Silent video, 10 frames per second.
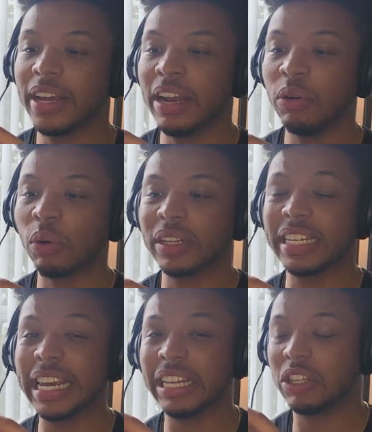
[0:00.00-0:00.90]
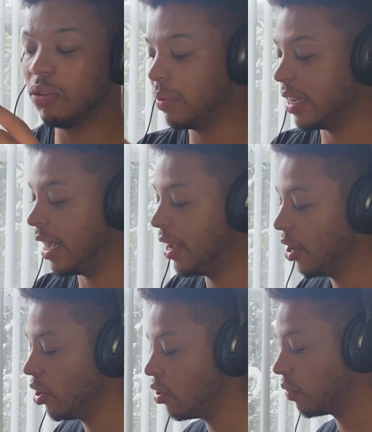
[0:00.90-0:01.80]
And in order to get Doomsday,
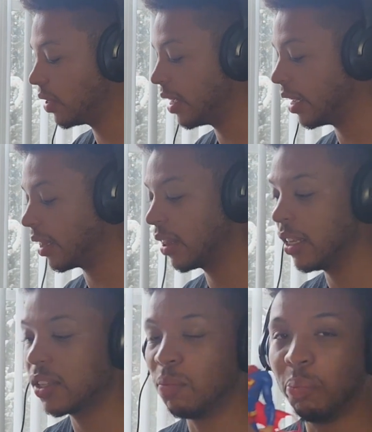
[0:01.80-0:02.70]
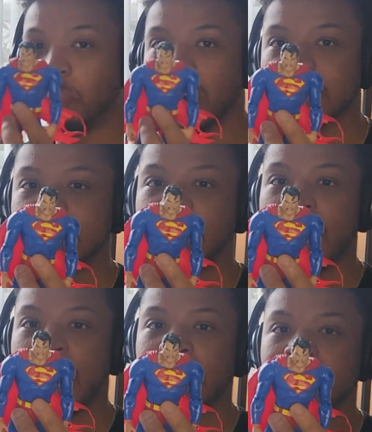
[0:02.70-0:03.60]
you have to get this busted
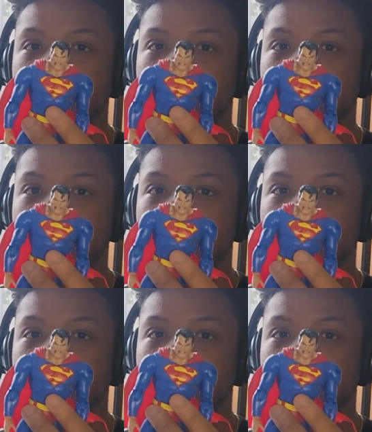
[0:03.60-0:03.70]
ass,